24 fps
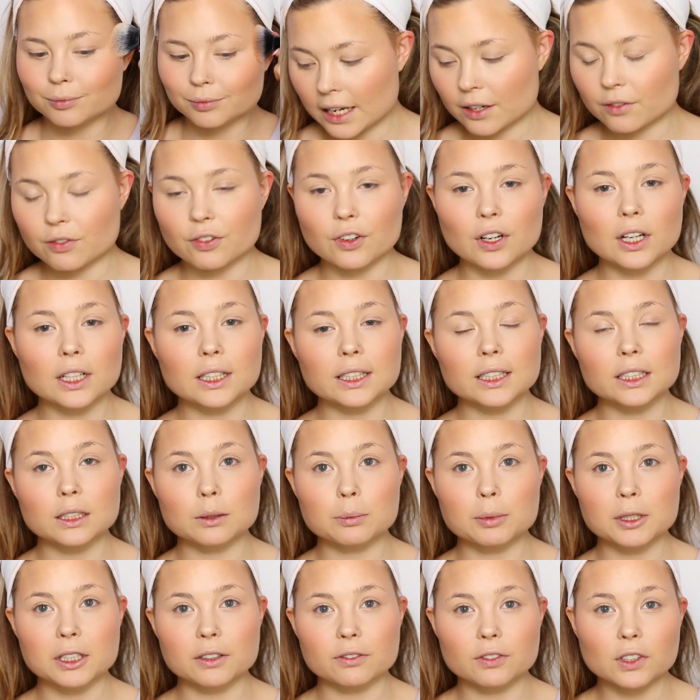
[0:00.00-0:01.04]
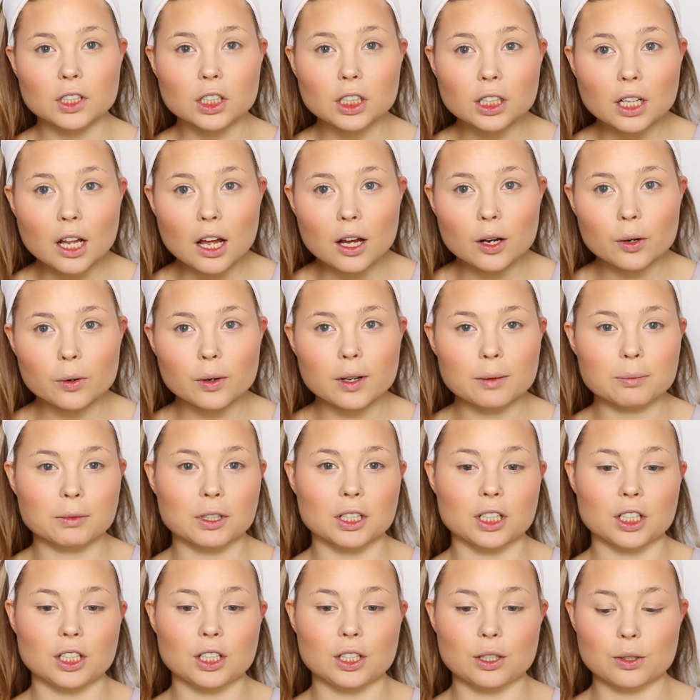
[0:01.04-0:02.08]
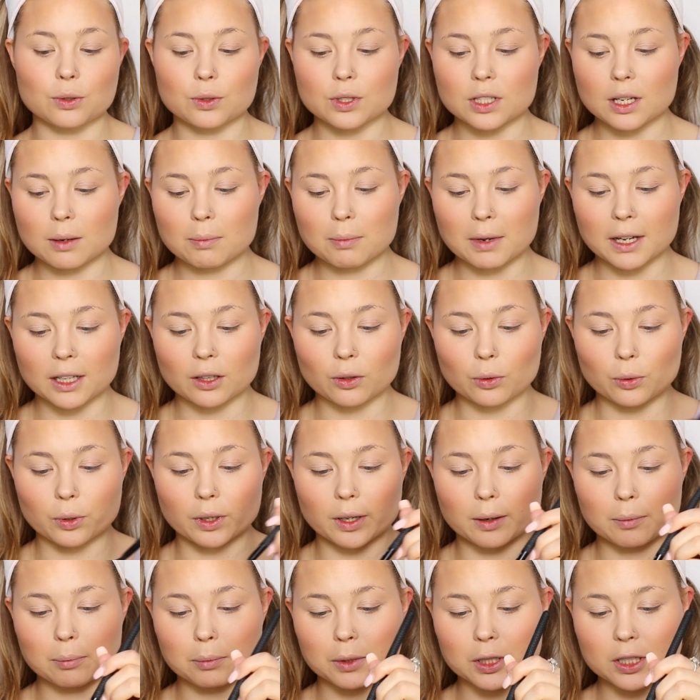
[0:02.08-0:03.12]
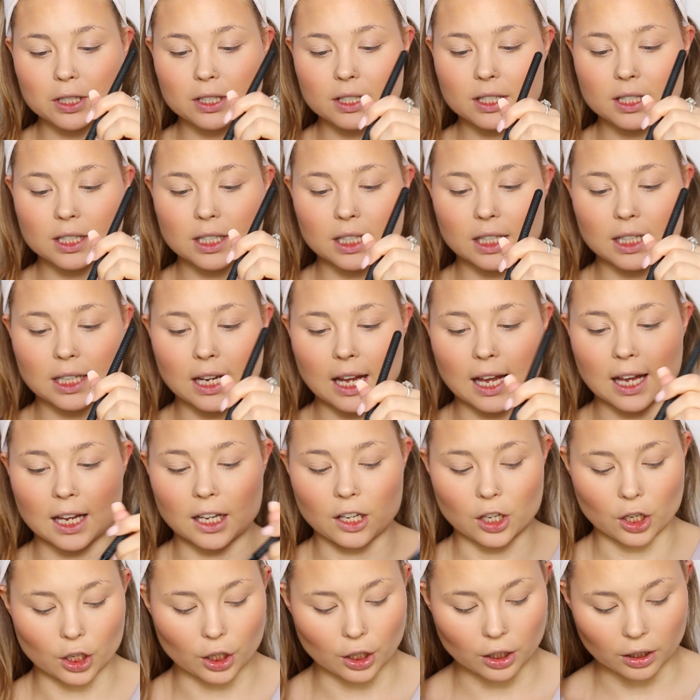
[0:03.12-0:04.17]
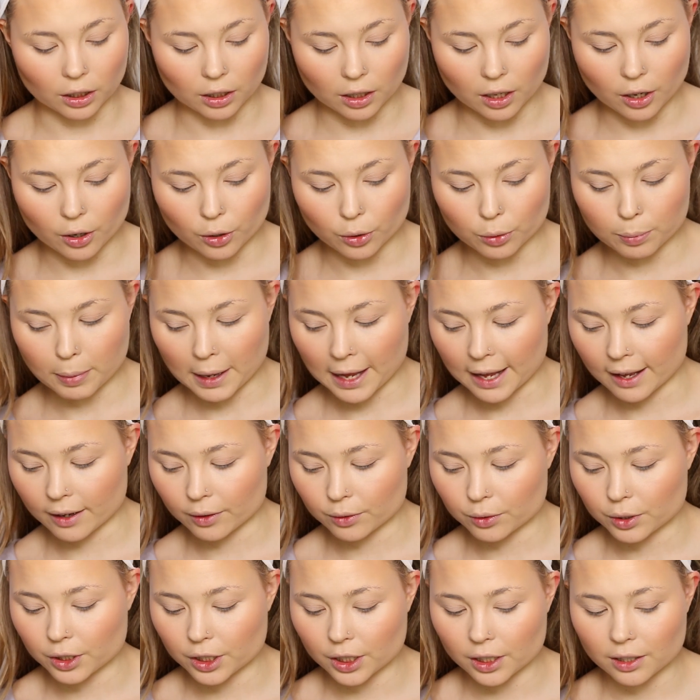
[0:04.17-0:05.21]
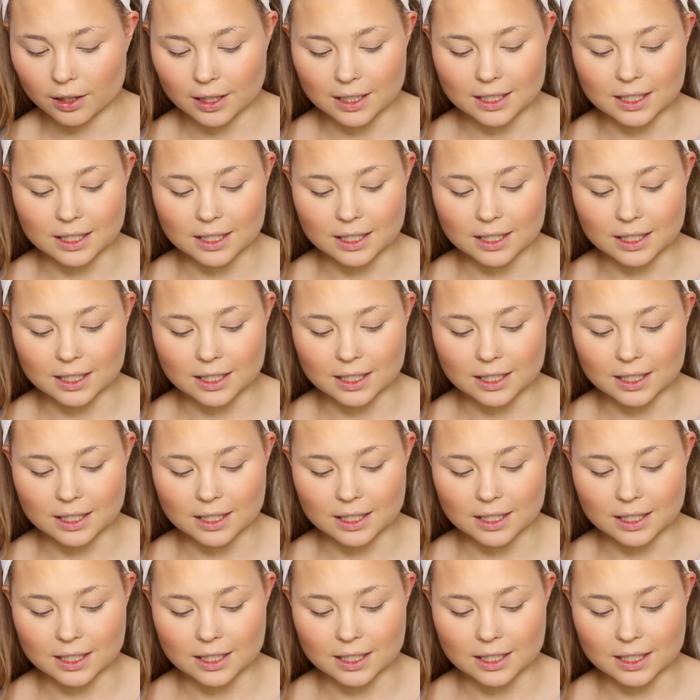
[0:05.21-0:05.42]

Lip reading: And for a little bit of glow, I'm going to use my Laura Mercier Glow Powder.